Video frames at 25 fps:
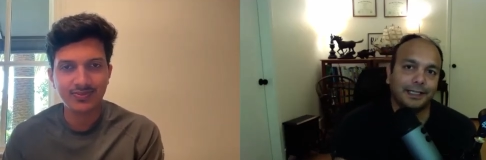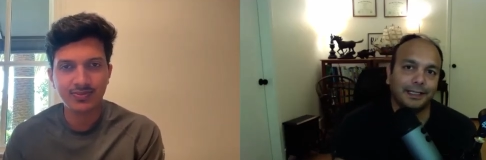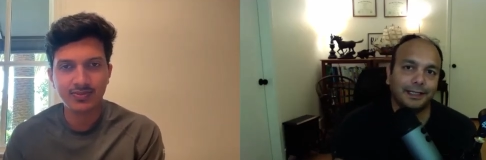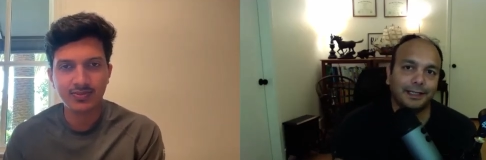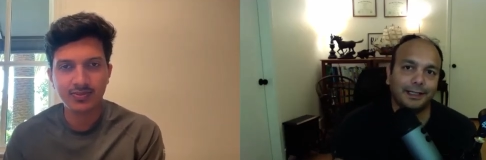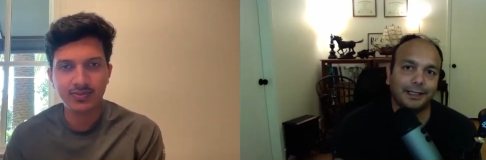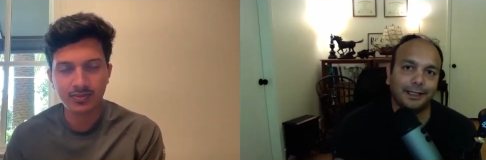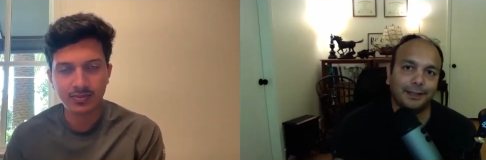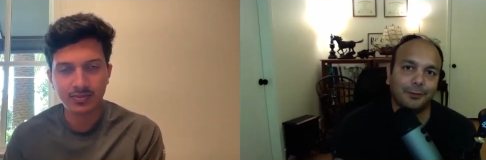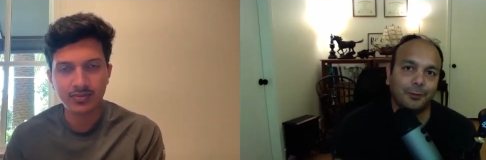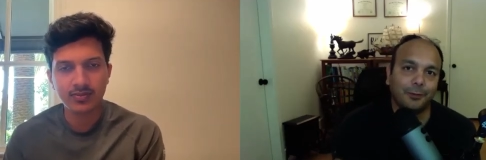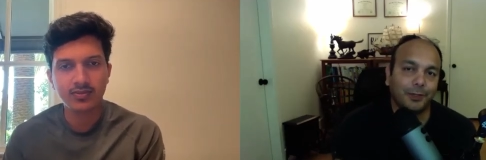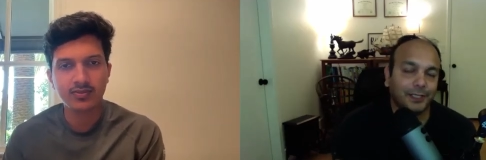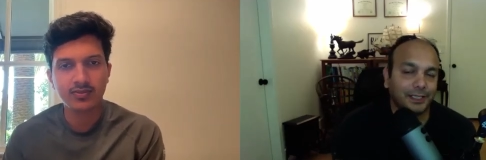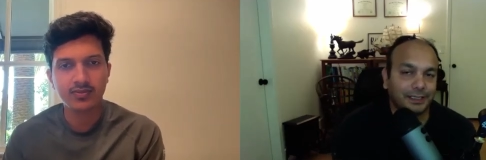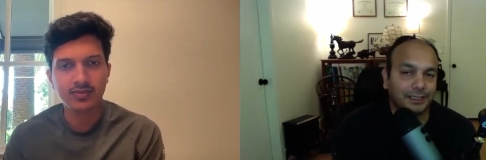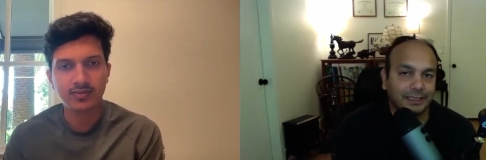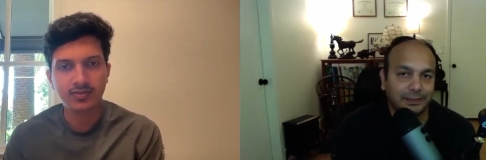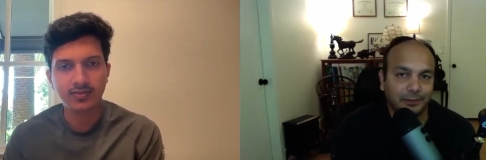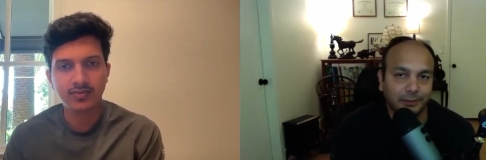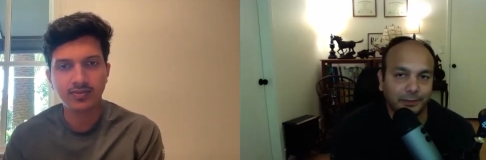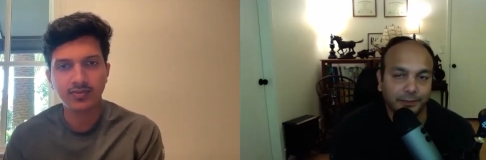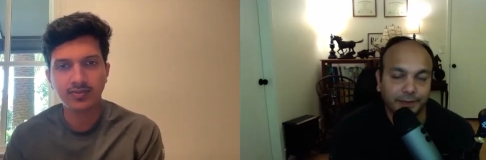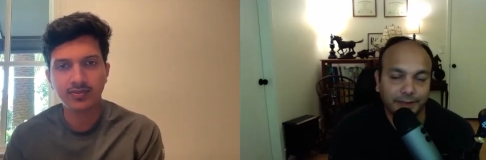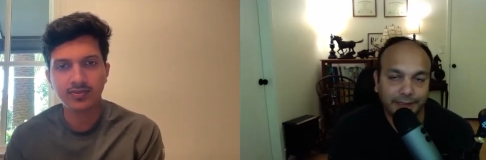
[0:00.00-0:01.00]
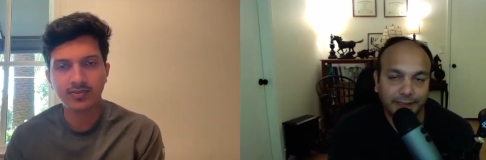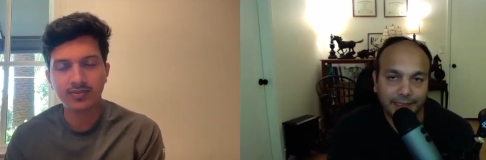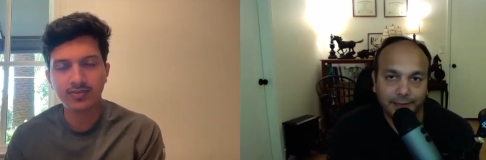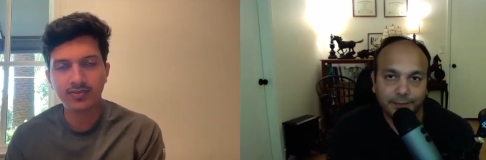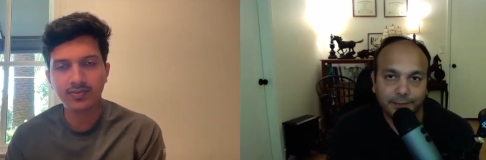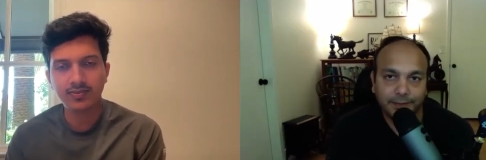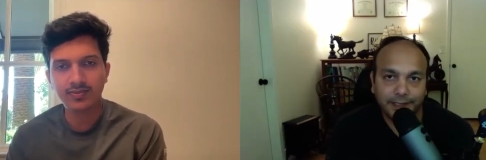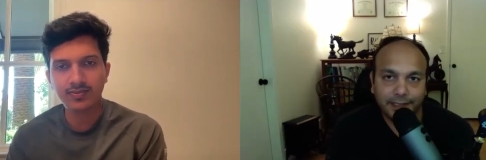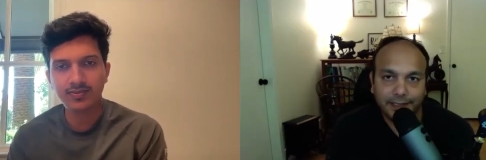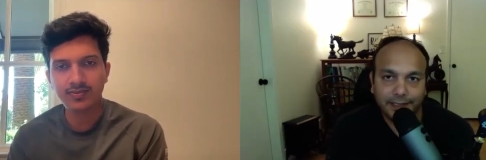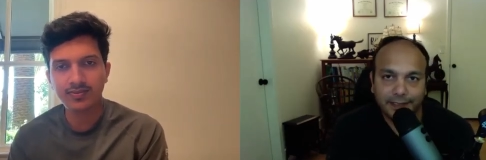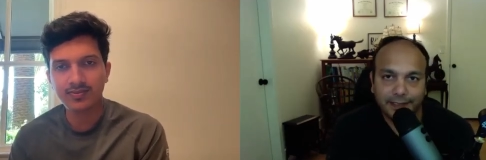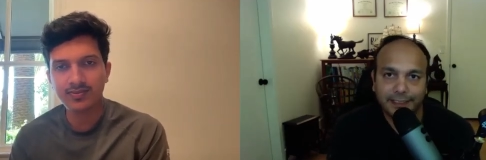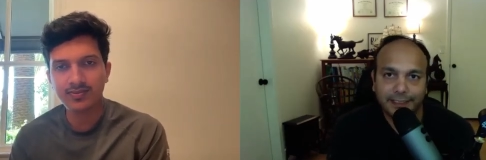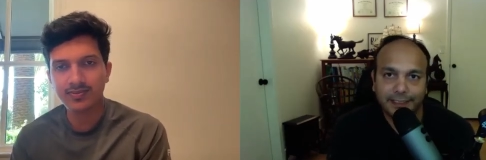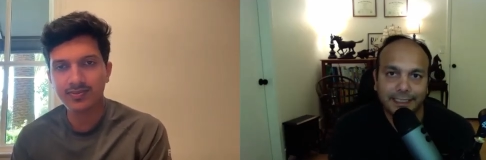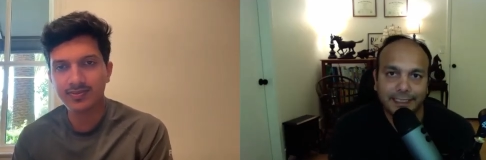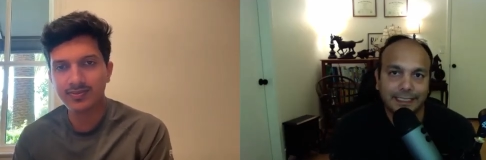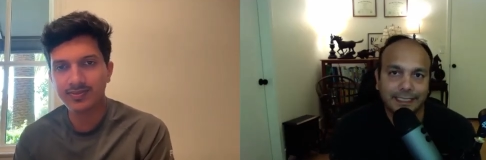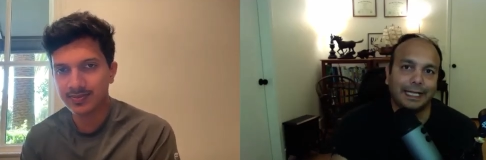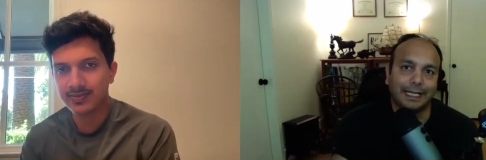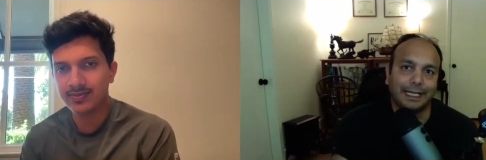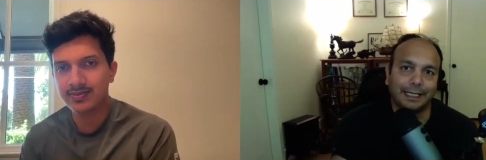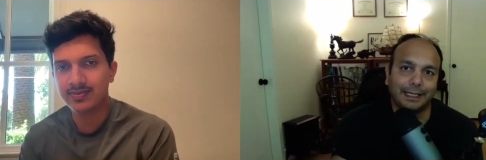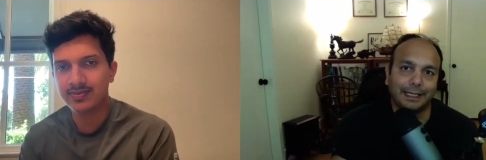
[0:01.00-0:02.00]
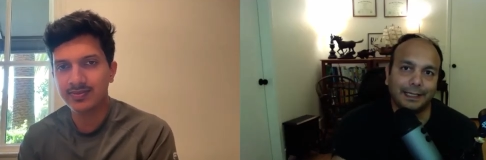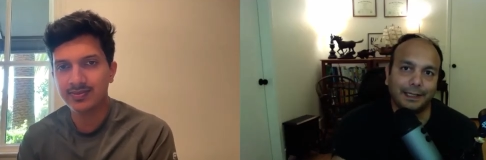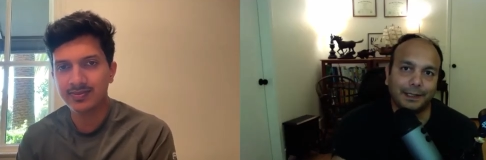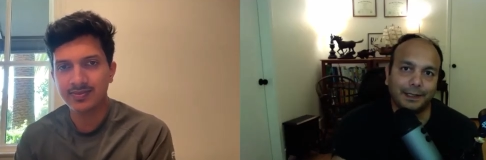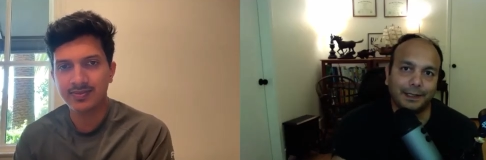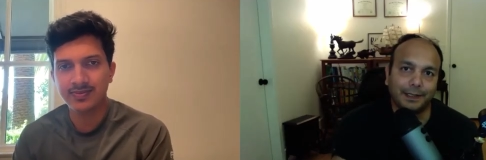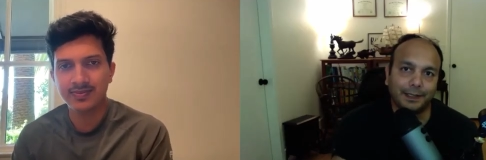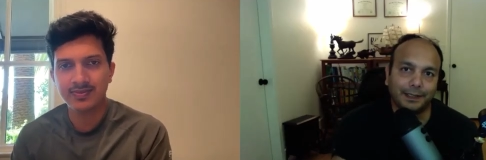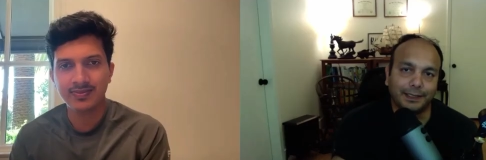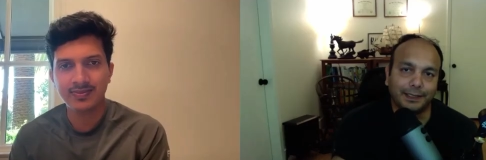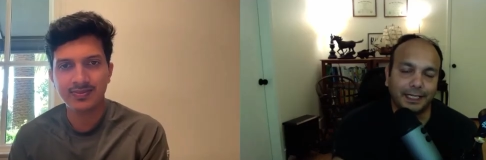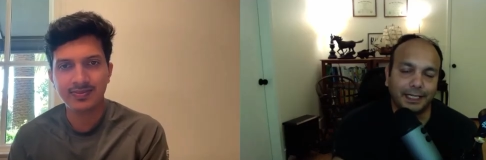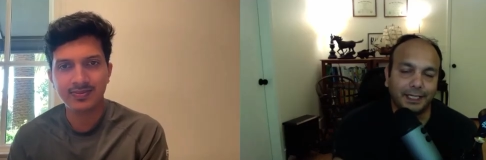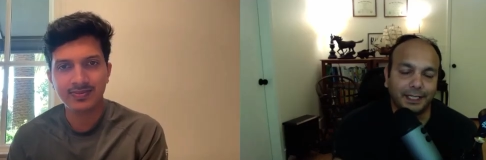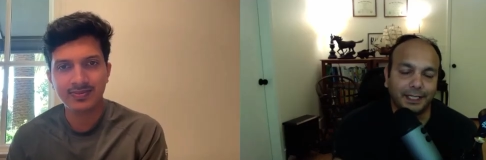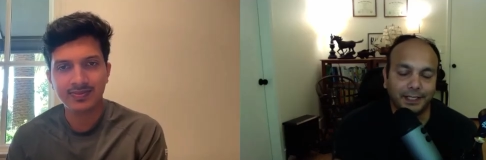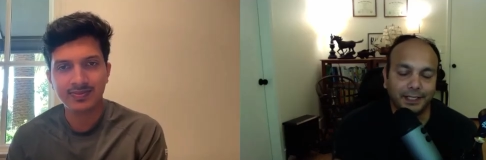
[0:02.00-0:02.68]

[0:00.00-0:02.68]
Speaker 1: uh, what are some of the tips and tricks uh, that